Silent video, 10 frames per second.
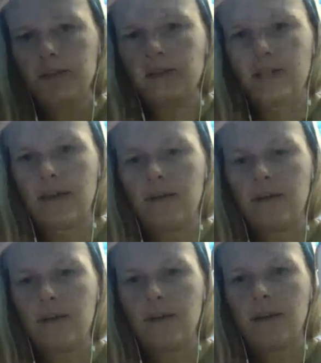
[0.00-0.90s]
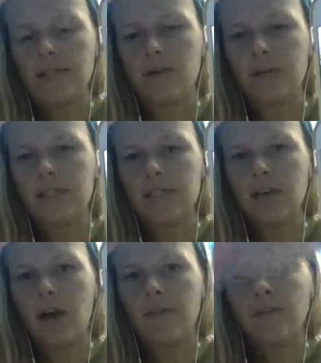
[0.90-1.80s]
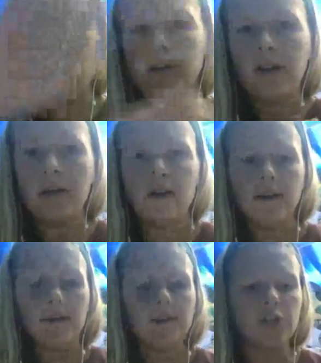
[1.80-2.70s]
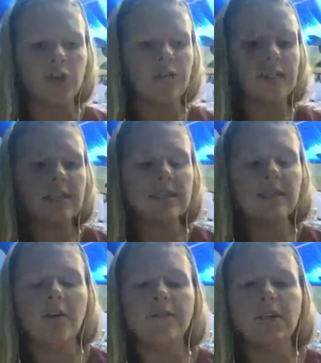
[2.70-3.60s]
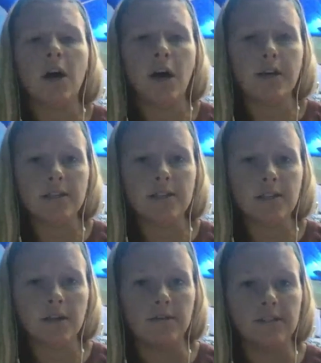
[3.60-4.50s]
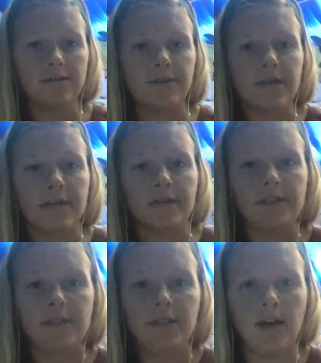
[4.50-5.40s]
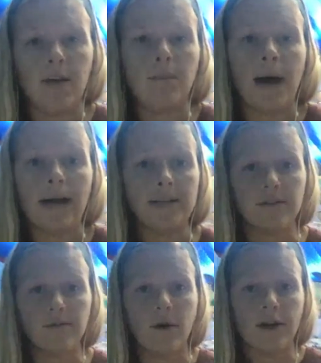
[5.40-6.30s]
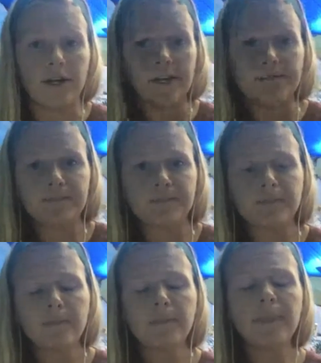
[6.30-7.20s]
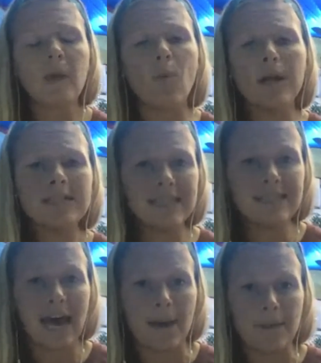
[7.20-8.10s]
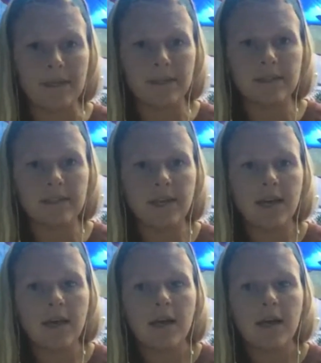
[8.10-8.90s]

you see it now? Is going to cover surfaces of tons of different bodies of water. Once this happens,